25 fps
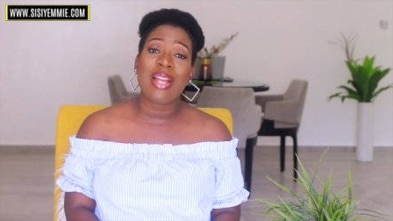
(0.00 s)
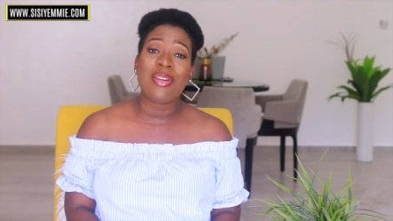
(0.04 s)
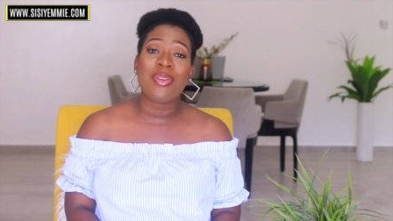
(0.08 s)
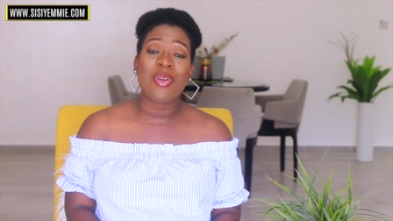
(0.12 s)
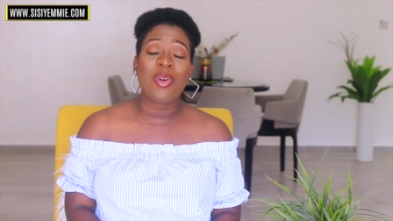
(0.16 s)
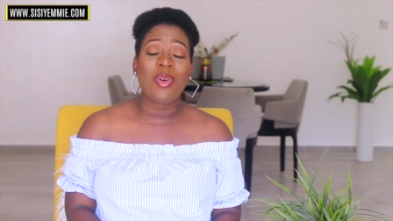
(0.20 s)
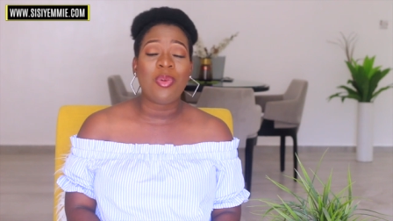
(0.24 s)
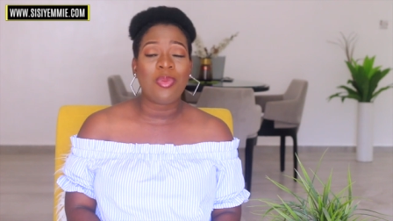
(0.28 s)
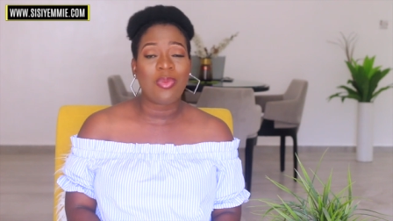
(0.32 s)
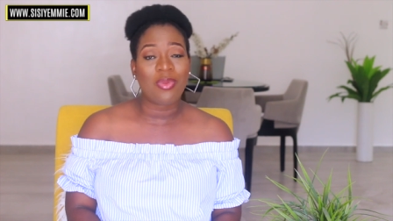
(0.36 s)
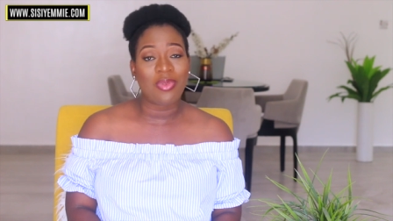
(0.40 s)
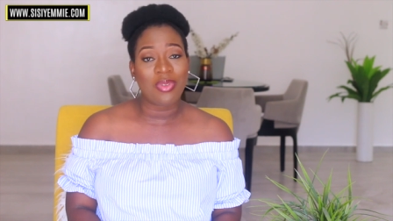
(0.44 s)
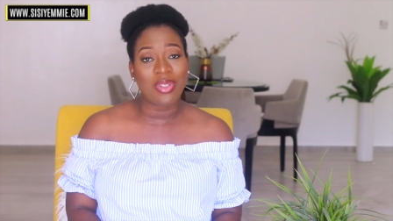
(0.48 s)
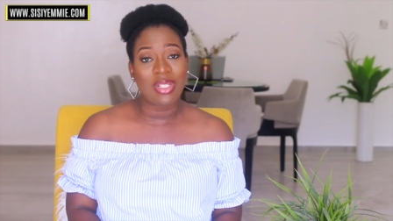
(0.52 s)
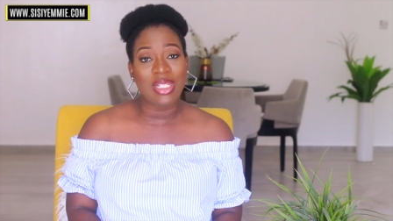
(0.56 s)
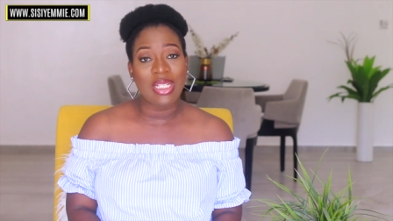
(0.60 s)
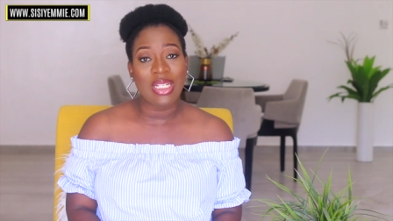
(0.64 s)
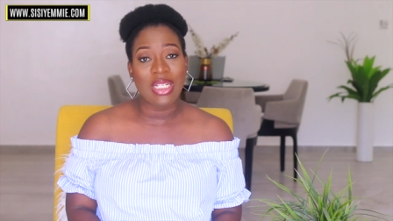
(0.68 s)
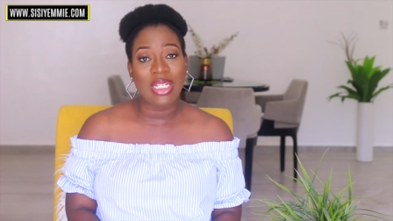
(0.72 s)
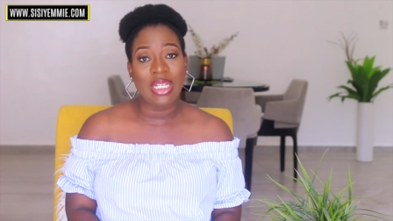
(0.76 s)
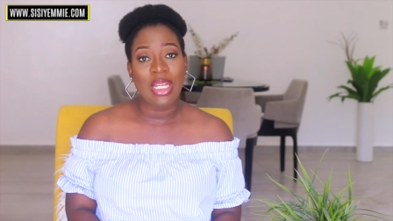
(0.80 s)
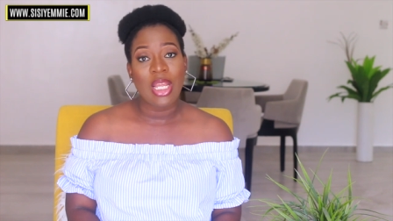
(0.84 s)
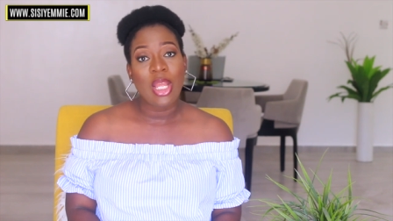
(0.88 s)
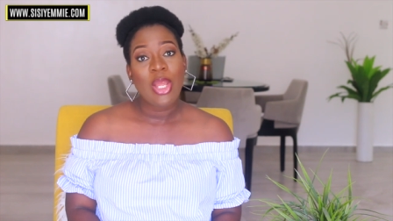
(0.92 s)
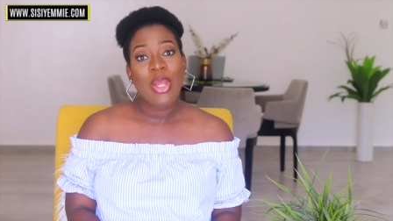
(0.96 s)
and
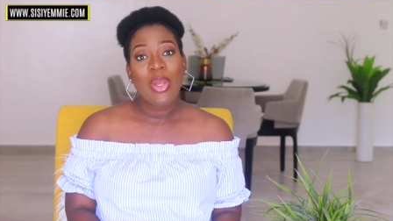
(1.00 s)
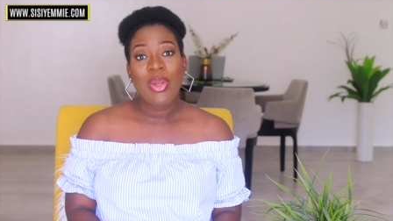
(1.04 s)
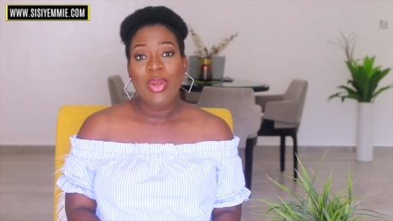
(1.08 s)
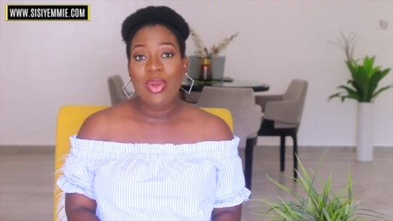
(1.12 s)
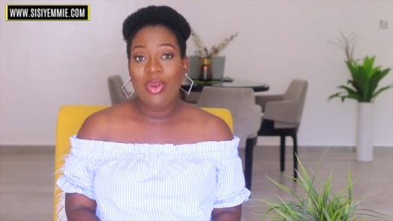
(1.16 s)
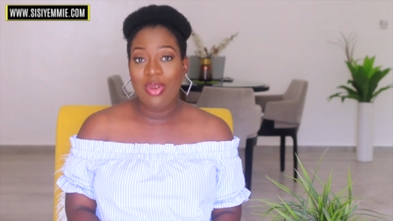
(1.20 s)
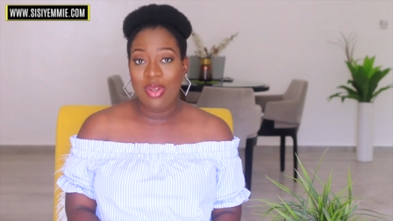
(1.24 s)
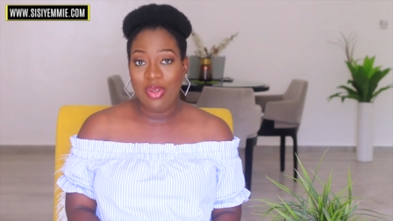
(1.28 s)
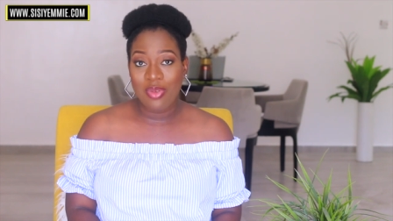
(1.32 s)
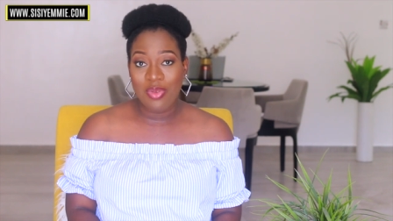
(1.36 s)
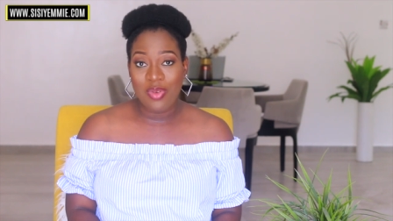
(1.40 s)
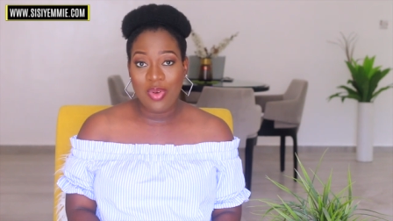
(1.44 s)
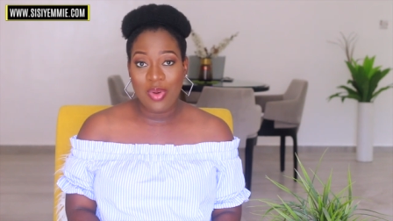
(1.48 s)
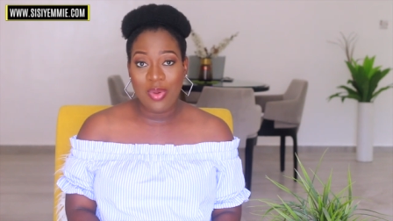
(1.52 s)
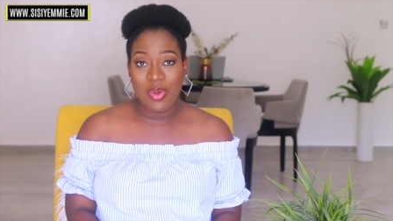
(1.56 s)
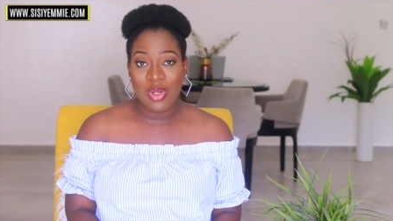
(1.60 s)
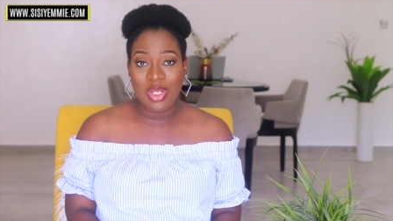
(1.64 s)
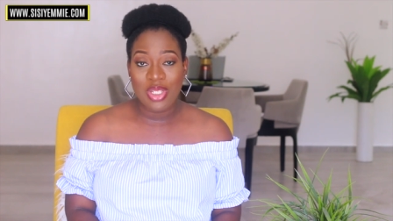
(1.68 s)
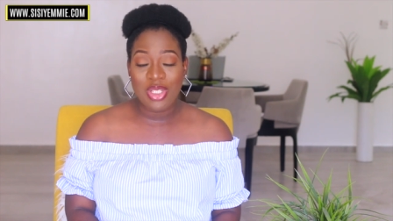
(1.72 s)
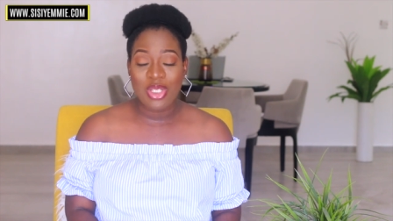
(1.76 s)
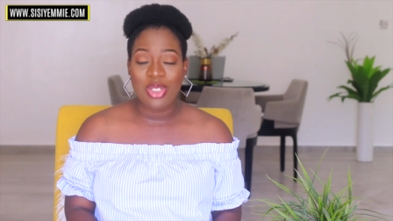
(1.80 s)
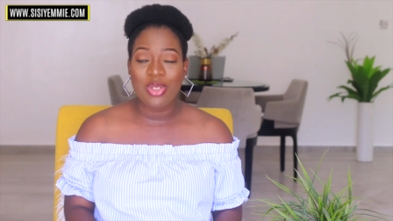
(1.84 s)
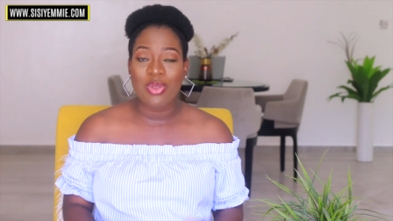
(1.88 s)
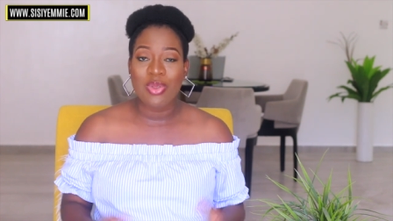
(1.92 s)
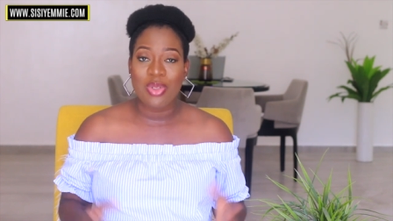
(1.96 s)
hopefully going
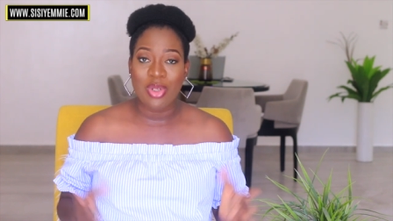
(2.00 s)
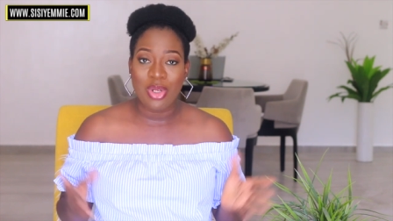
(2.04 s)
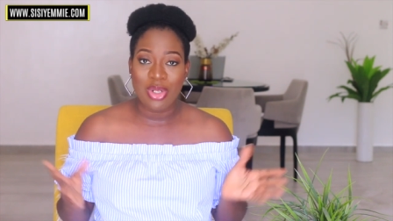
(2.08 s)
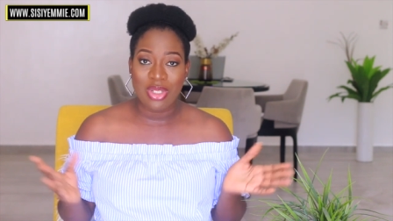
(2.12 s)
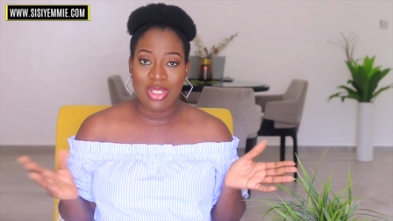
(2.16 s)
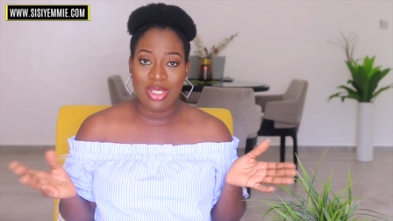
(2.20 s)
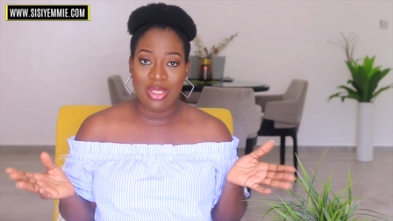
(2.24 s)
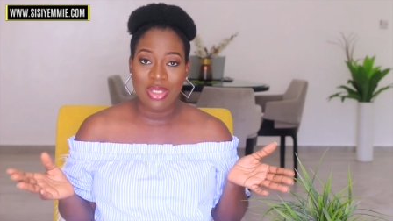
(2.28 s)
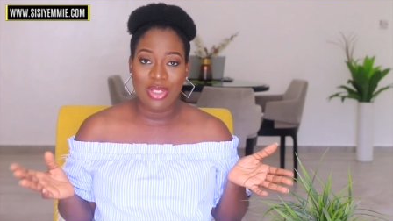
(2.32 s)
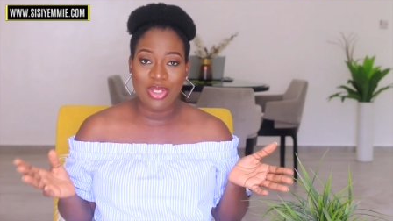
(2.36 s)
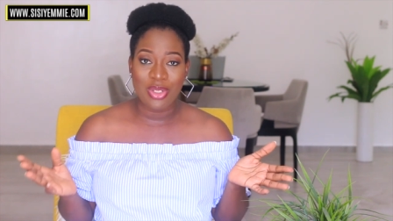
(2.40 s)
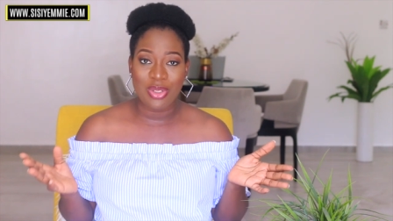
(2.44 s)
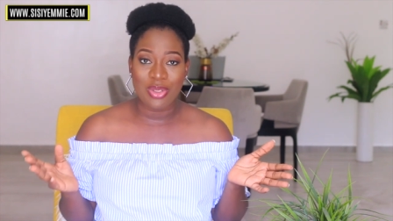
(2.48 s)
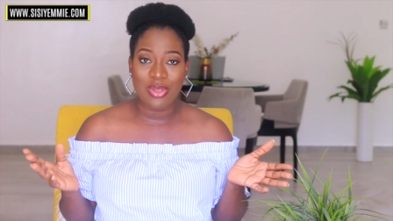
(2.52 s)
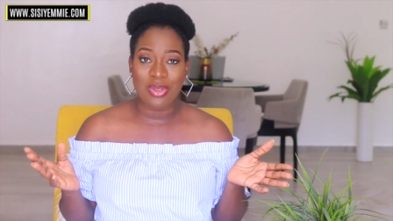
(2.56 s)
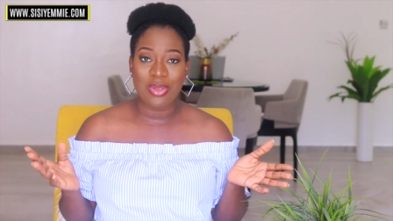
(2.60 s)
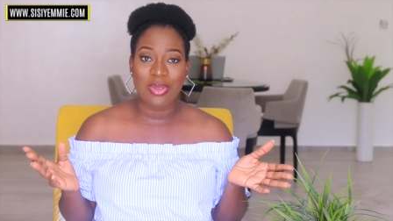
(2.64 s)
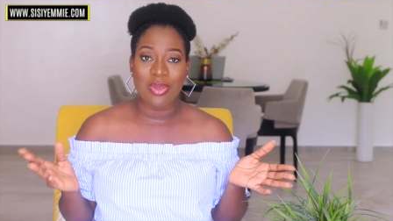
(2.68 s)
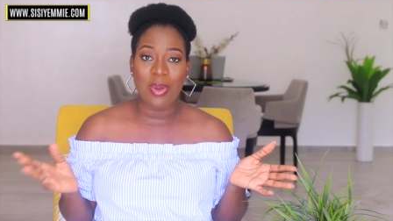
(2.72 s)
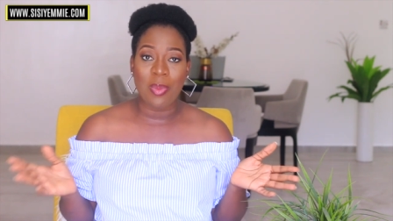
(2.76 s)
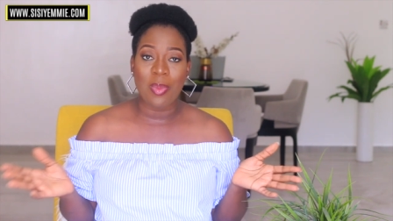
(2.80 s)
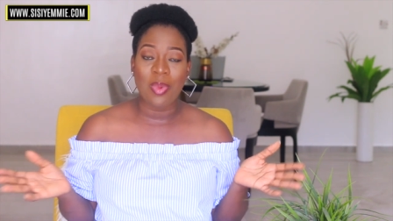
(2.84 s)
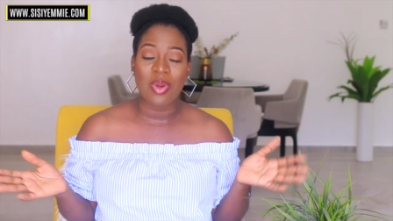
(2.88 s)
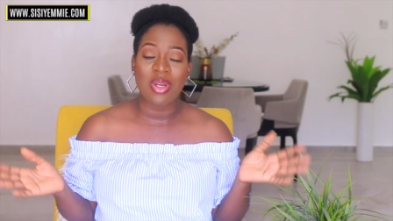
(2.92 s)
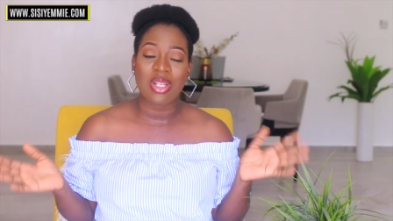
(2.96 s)
forward you continue to
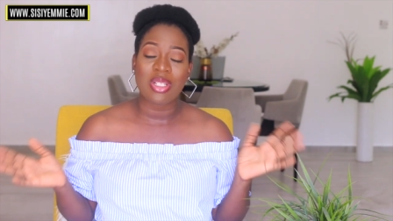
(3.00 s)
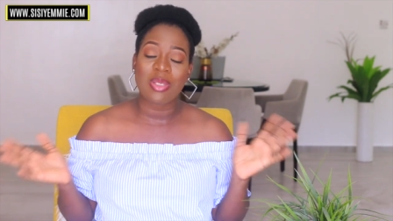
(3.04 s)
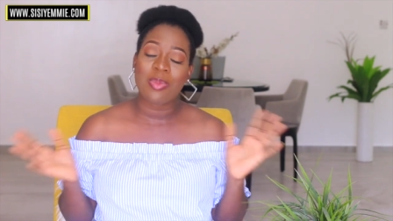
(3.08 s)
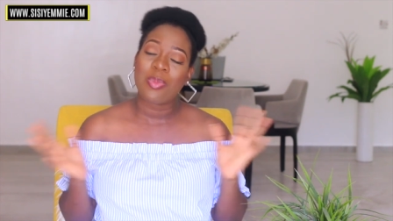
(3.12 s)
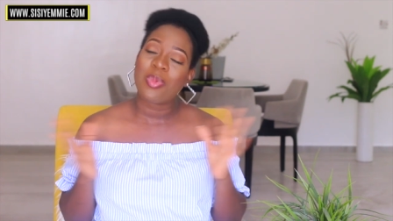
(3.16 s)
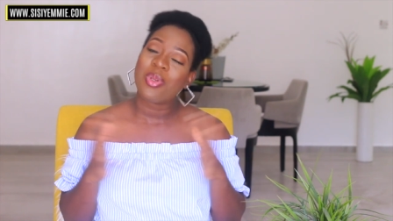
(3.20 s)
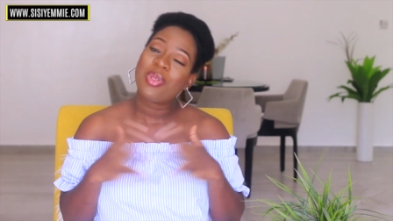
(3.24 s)
support.